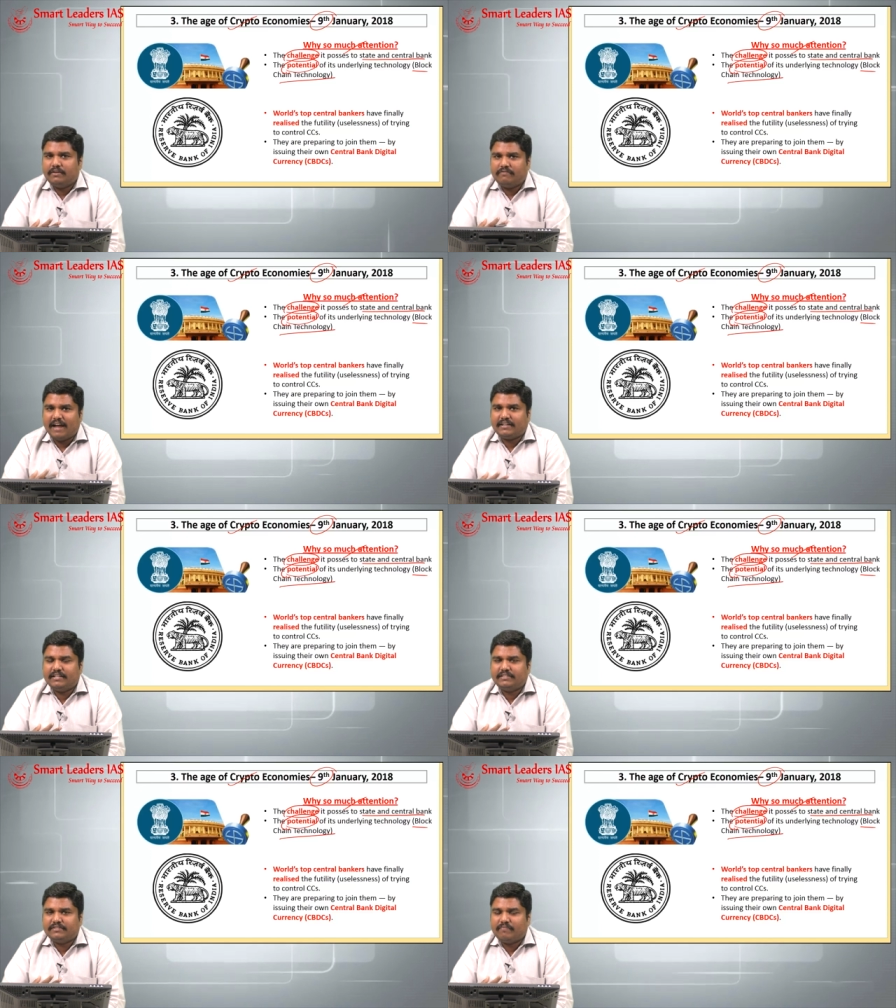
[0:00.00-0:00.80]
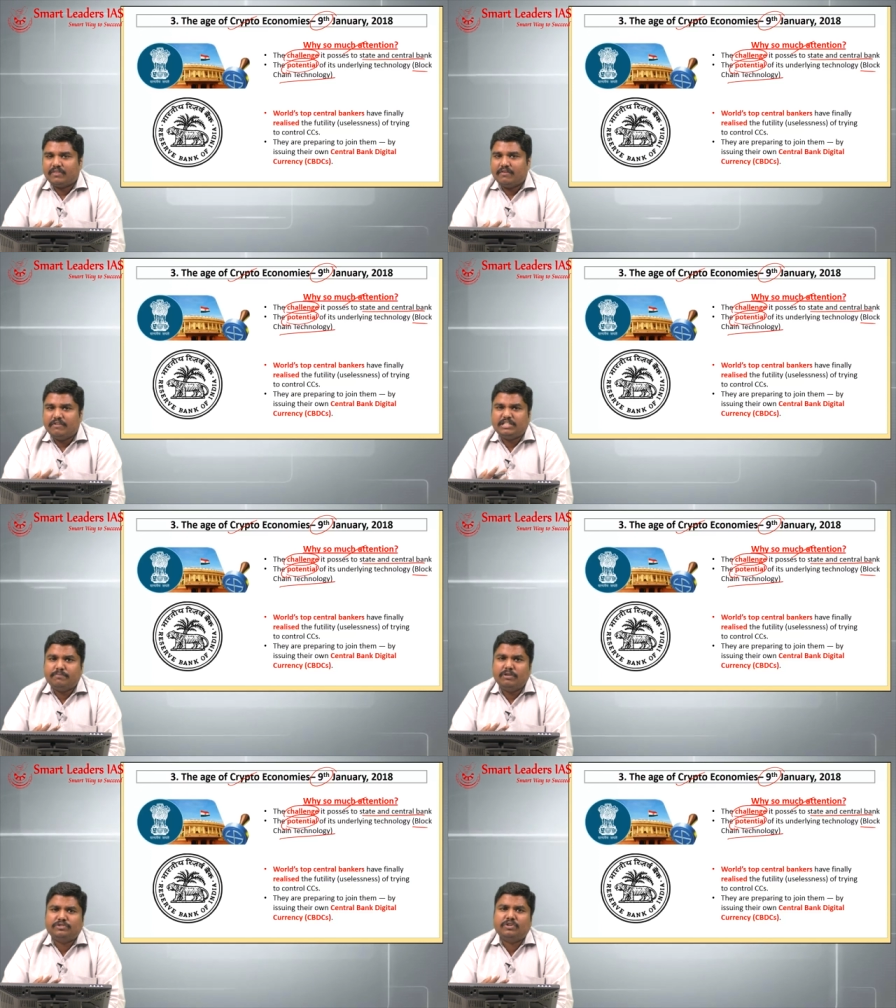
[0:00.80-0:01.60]
factors which
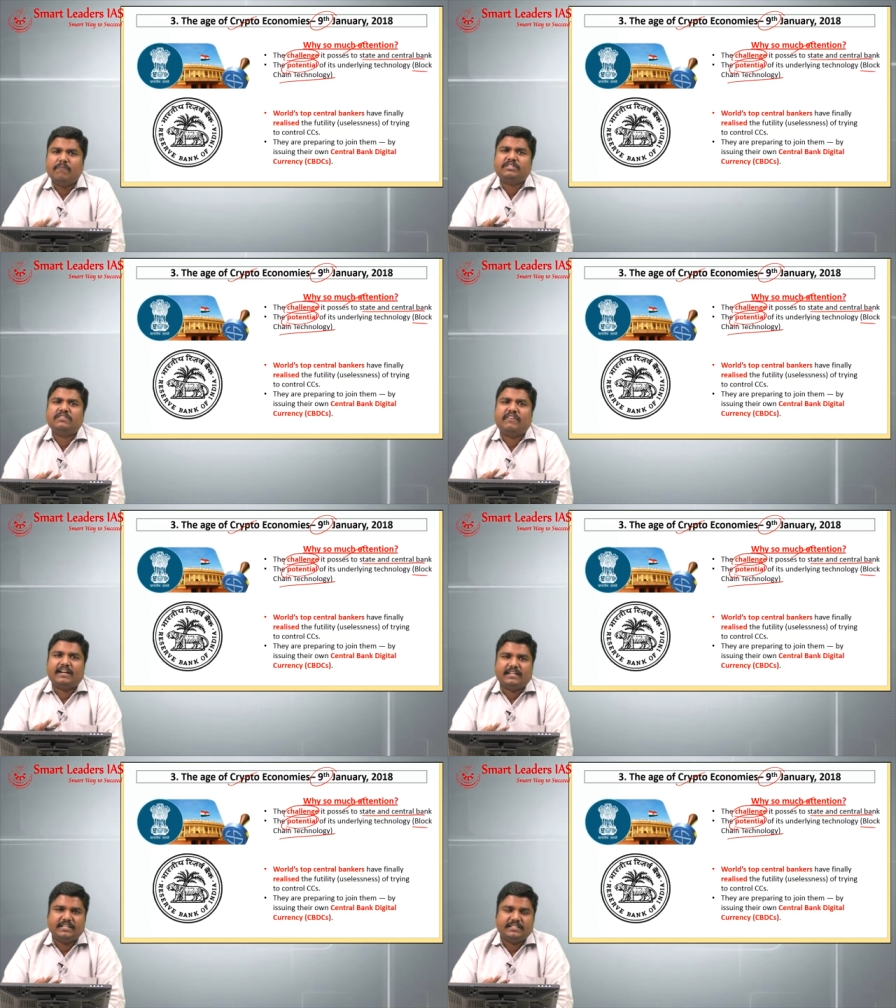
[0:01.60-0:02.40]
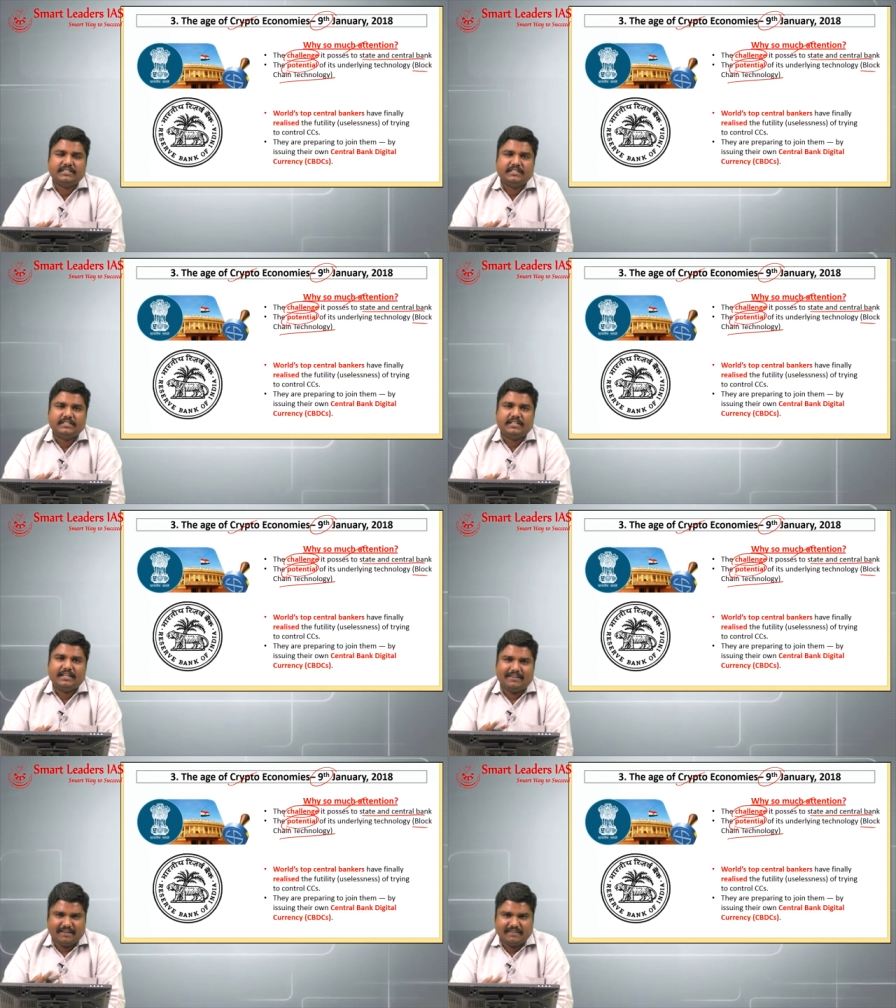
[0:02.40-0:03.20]
pull so much of attention
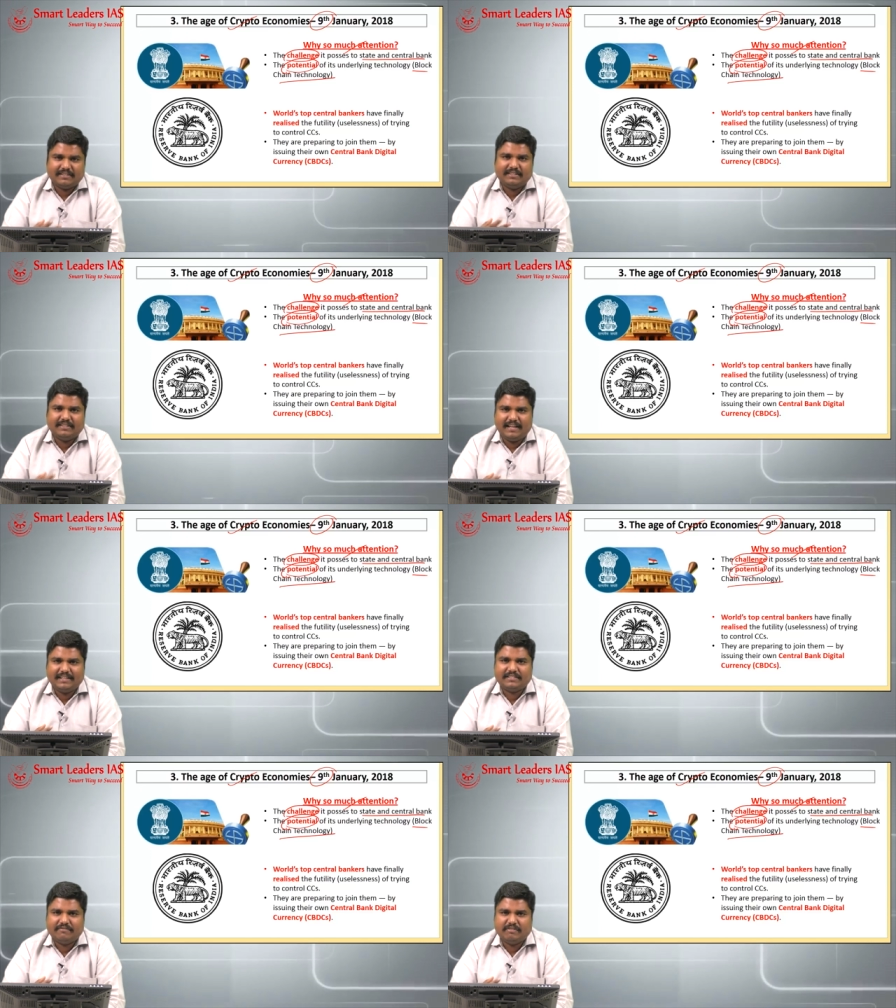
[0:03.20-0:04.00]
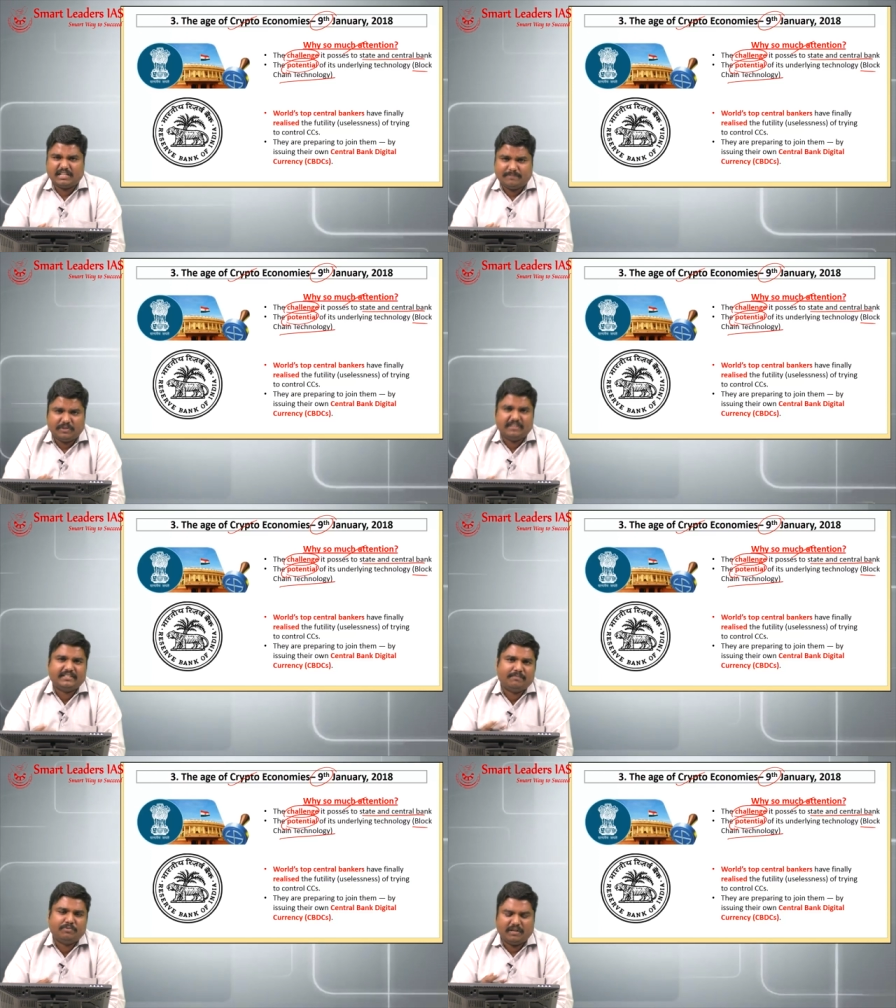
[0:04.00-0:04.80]
in recent days with respect to these
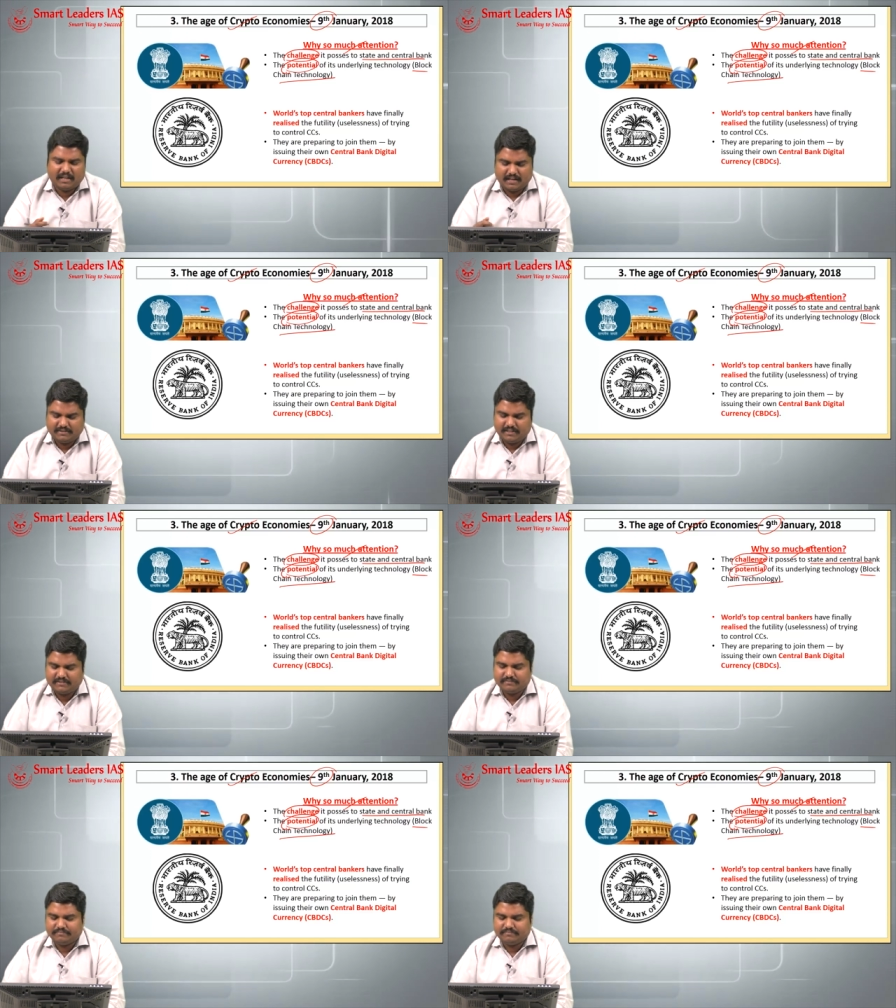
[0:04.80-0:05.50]
cryptocurrencies.